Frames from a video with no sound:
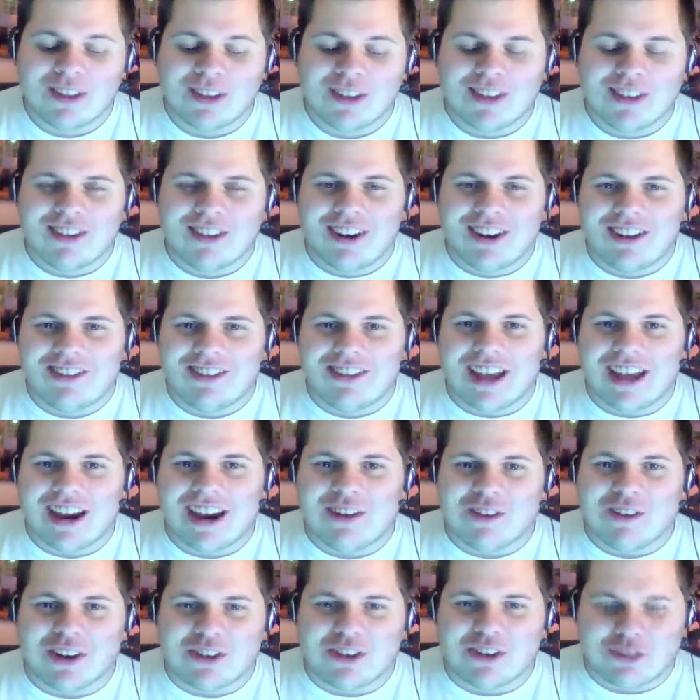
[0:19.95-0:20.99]
Today's second
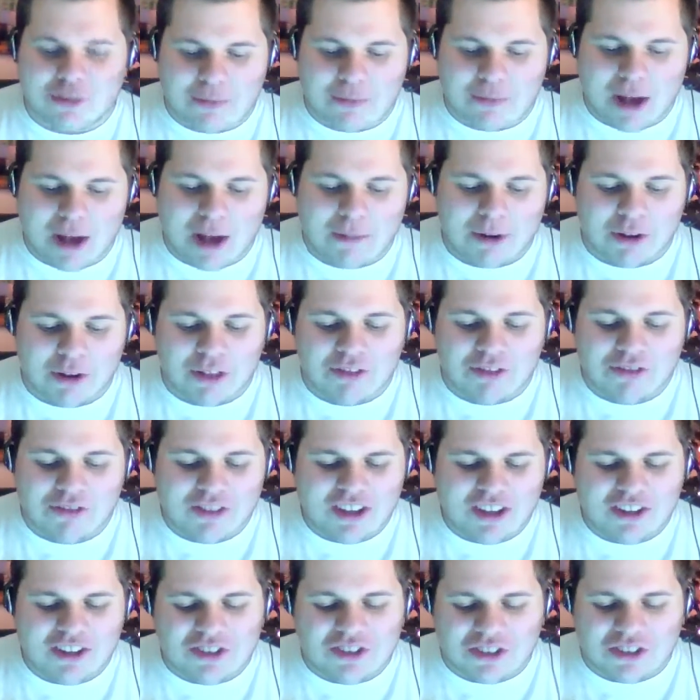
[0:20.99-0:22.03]
race from Pompano, the
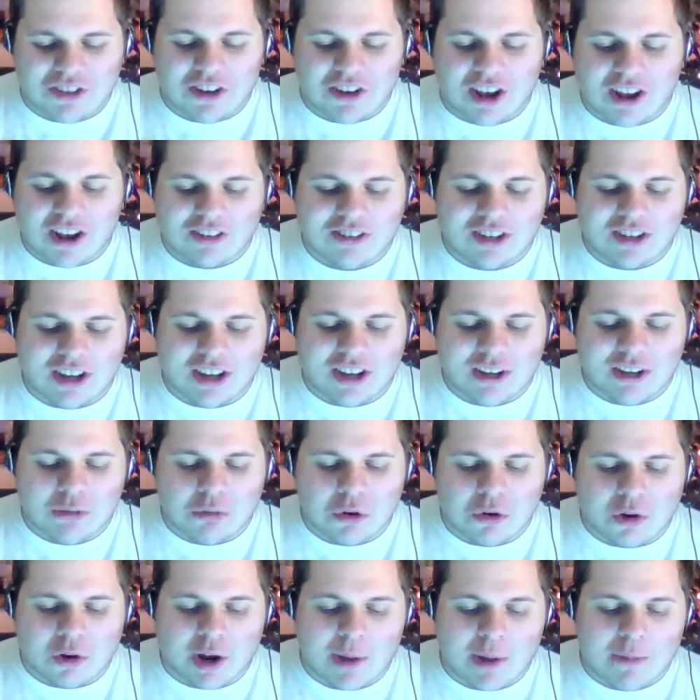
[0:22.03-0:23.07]
featured on today's
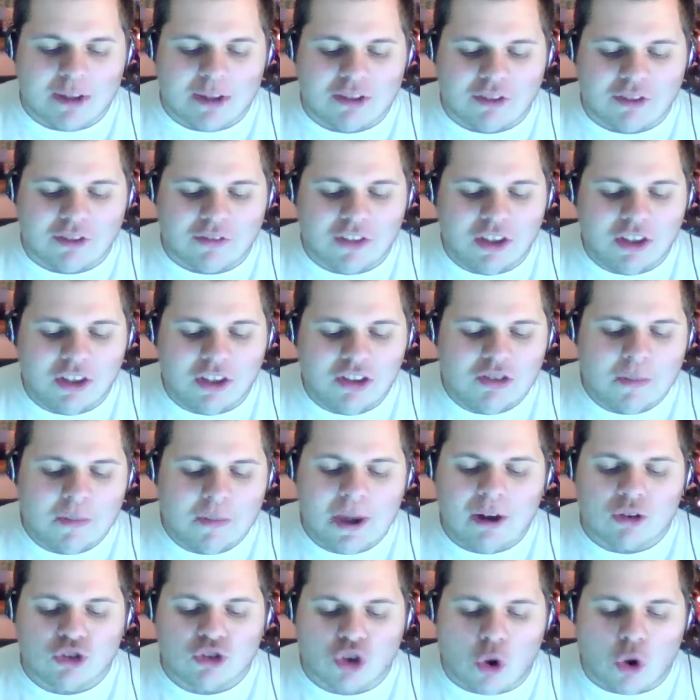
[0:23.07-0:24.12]
program, is Phillies
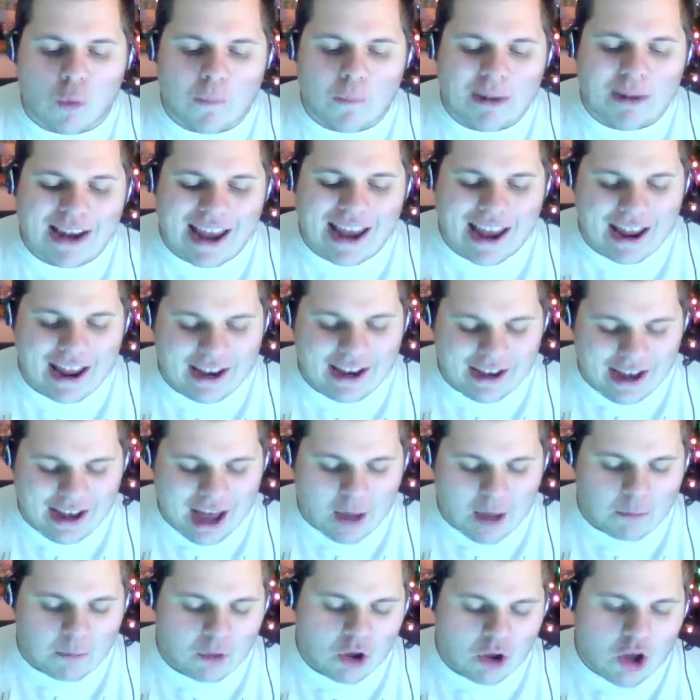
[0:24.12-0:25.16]
Mayor's Open Handicap.